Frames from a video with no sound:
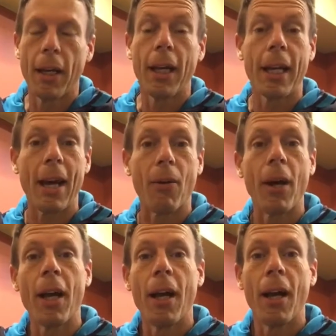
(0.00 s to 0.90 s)
Now,
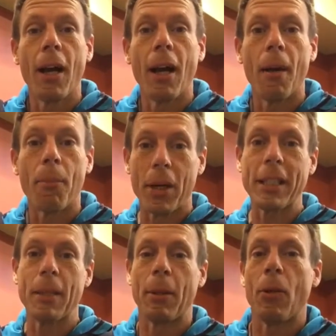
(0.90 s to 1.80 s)

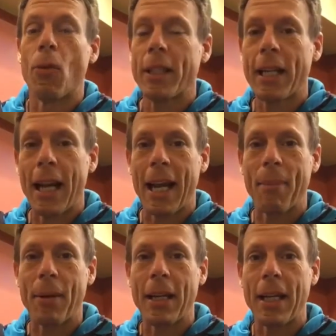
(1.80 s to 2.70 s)
predictably, what's gonna
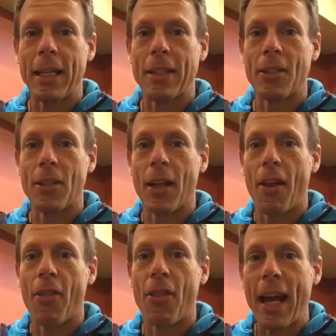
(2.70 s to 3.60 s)
happen is
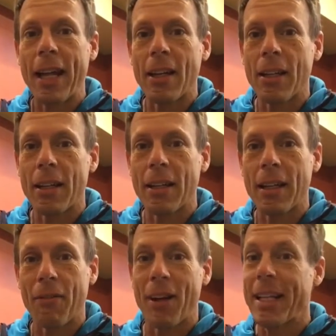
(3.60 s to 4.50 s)
that
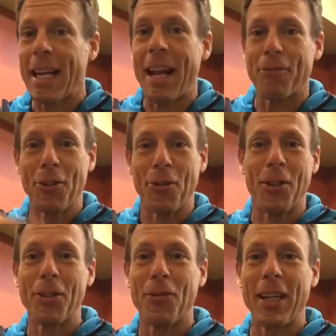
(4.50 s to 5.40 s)
if I didn't have to do
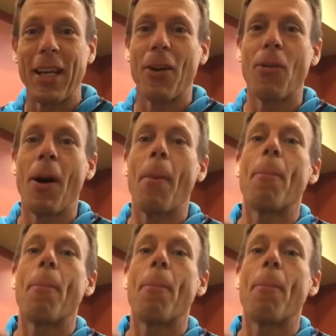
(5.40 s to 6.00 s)
this video,